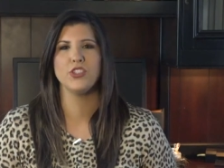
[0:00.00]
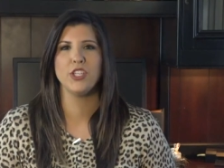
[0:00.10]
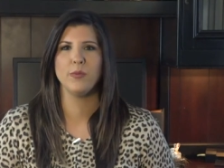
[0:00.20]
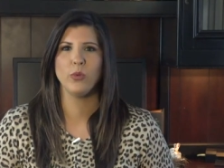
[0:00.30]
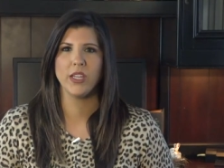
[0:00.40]

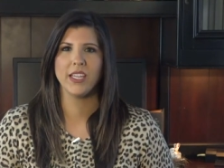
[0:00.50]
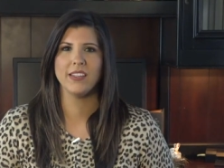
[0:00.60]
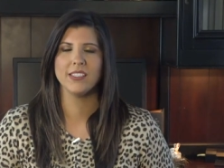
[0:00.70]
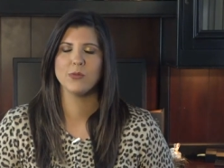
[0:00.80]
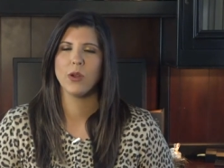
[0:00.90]
Jeep Weekend.
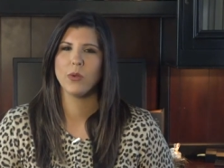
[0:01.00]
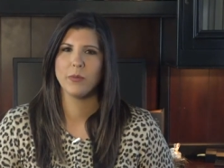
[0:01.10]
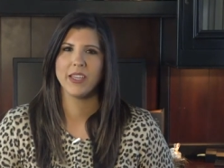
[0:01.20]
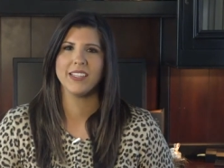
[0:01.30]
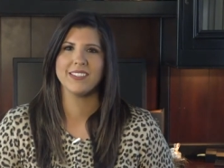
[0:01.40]
It's where we
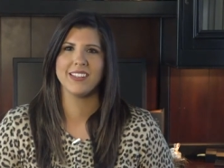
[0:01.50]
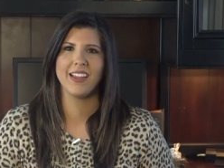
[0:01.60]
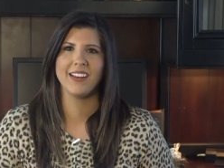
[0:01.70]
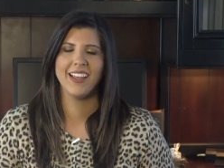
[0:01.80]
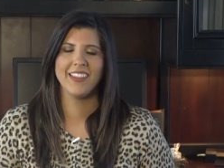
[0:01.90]
begin
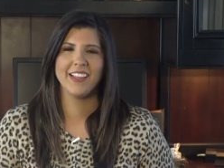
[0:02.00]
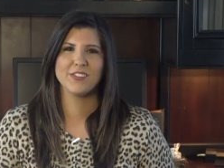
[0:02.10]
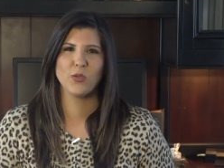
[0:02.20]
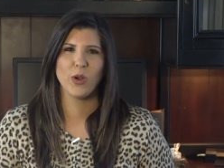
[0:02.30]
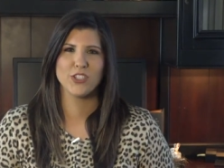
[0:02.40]
tonight. Thanks for
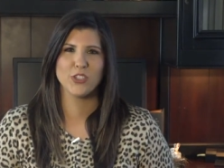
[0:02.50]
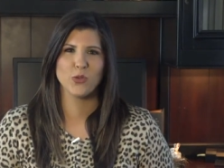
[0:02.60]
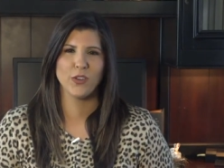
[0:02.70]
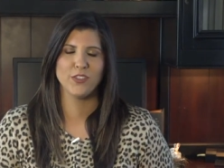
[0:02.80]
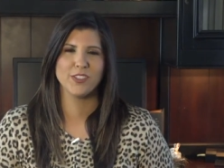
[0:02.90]
watching
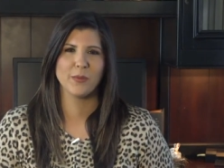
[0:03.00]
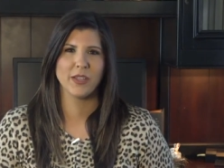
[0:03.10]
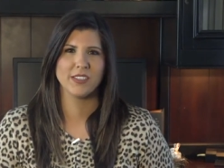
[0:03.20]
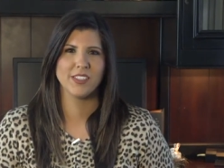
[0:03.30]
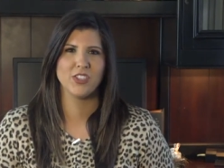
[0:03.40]
12 News. I'm
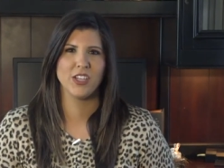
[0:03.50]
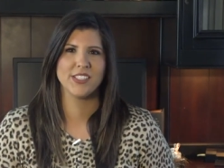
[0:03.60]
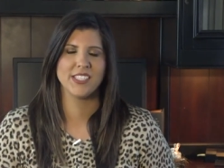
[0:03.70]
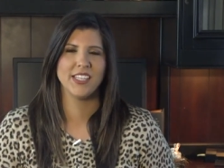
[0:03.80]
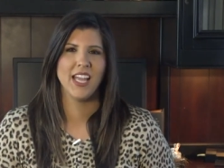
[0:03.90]
Kelsey Johnson.